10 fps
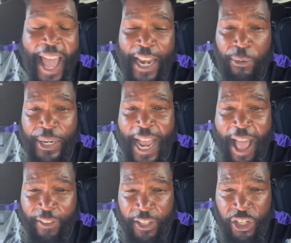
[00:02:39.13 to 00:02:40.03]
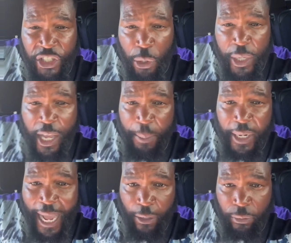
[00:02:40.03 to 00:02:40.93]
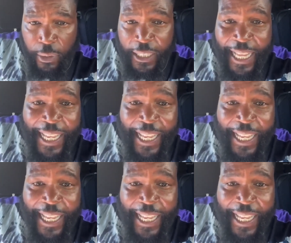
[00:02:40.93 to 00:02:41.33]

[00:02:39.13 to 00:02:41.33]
I got a reality show coming out.